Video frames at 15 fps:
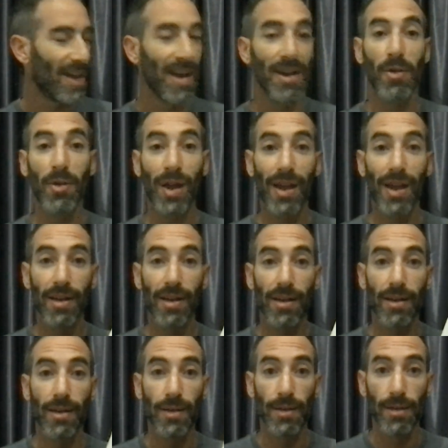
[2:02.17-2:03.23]
I
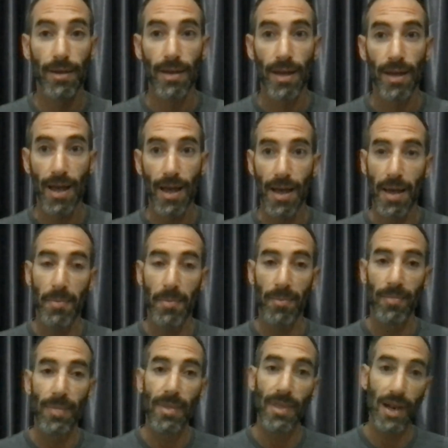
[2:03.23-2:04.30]
created
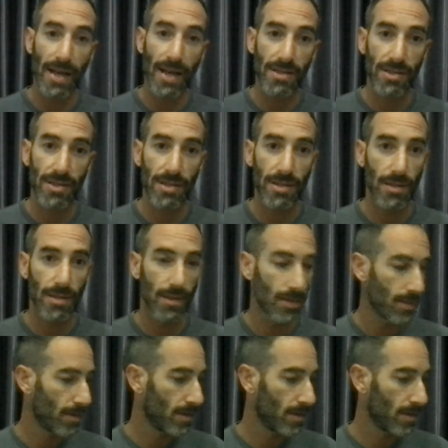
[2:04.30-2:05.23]
the last